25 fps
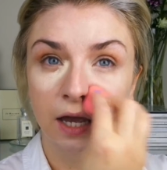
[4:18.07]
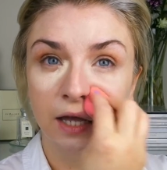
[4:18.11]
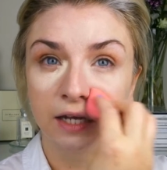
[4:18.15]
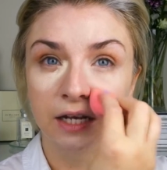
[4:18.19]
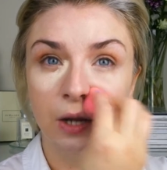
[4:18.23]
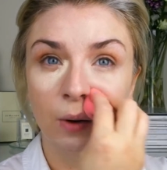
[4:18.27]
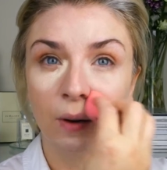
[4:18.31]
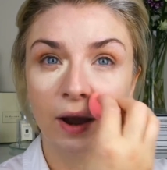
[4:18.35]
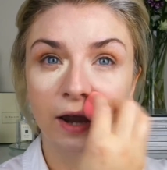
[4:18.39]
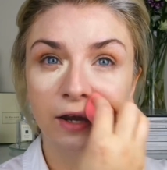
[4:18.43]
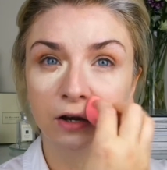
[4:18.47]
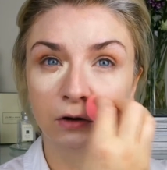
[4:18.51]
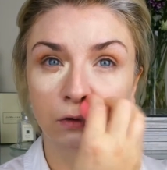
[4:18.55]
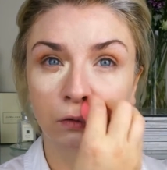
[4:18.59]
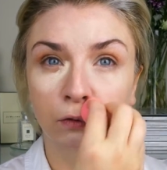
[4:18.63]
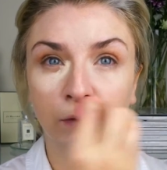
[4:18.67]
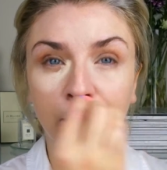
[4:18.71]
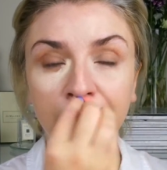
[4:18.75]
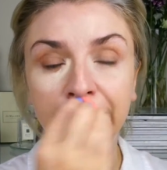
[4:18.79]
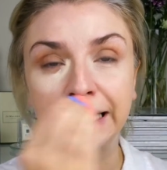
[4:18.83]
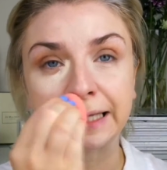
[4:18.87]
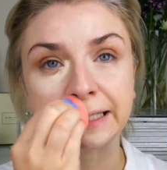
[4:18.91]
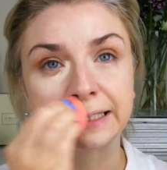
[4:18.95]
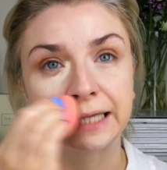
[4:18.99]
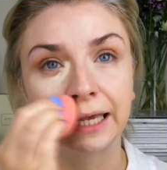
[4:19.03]
Now I
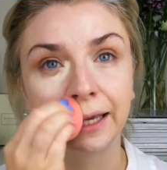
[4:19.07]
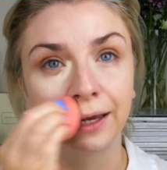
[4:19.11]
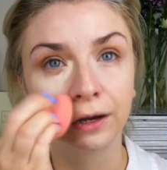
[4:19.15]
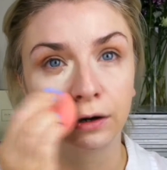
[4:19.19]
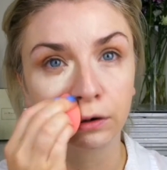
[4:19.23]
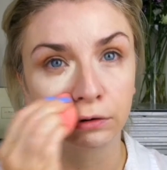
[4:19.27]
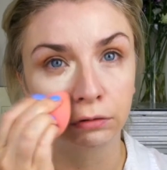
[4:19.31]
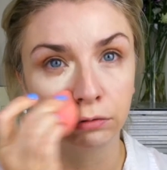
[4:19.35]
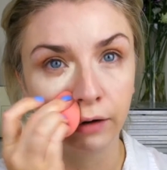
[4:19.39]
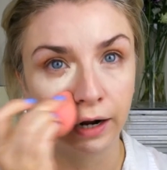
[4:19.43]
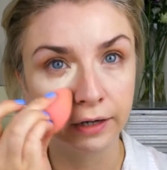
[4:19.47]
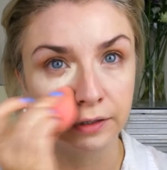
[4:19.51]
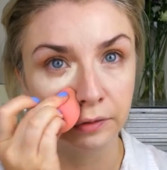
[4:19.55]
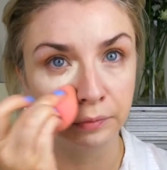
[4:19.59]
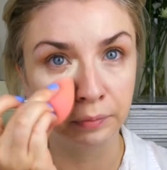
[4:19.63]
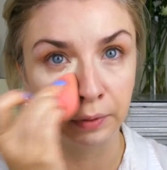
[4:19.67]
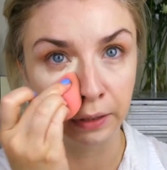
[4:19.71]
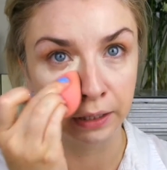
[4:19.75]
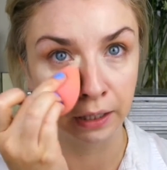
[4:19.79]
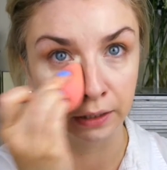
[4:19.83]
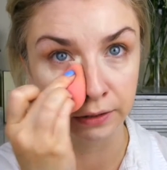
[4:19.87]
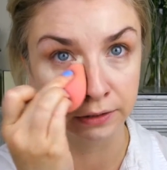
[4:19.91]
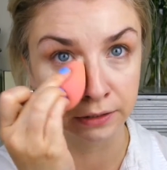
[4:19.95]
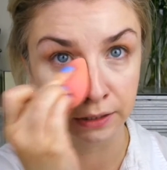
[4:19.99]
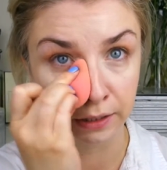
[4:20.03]
crease
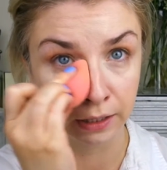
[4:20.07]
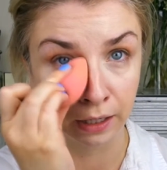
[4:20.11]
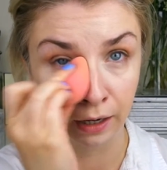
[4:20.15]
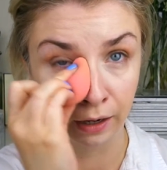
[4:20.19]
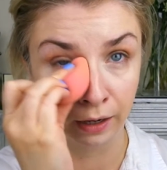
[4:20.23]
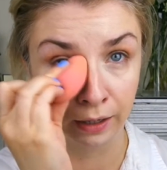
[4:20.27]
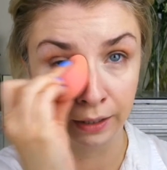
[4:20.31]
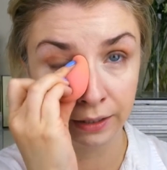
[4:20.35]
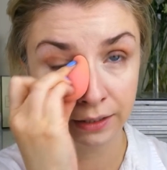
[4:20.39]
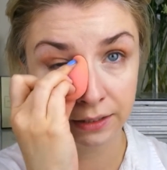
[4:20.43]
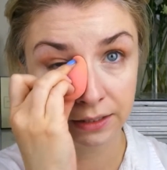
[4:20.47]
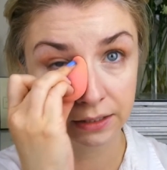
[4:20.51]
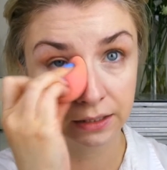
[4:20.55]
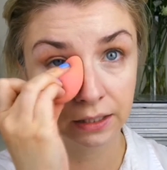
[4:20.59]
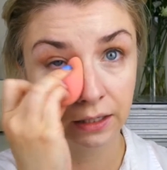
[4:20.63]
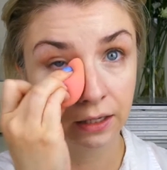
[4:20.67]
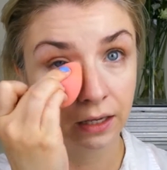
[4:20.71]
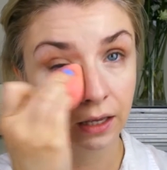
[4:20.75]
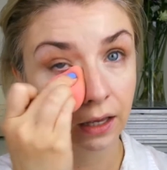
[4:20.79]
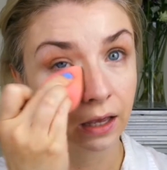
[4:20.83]
incredibly under the eyes.